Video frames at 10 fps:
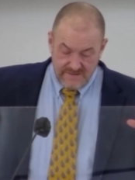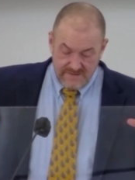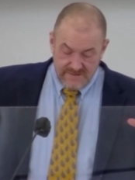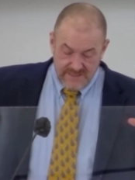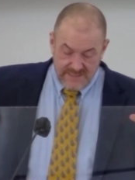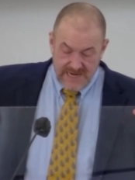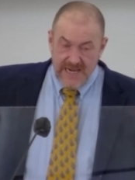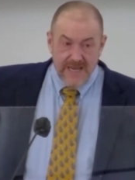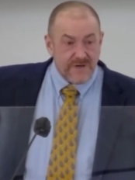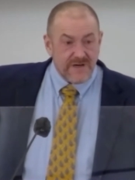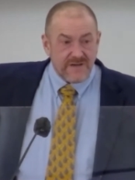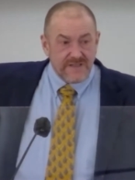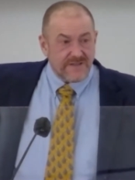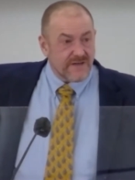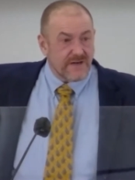the diameter and
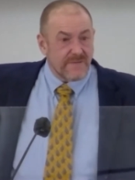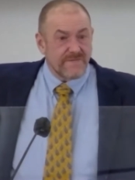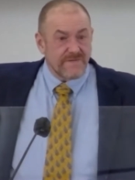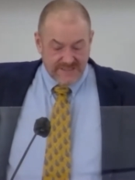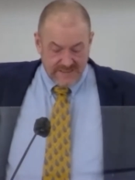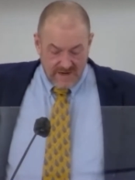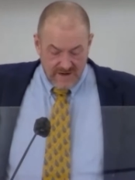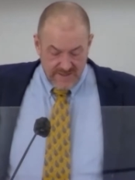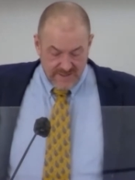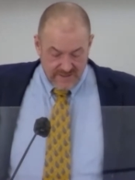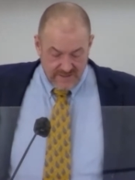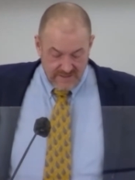circumference larger.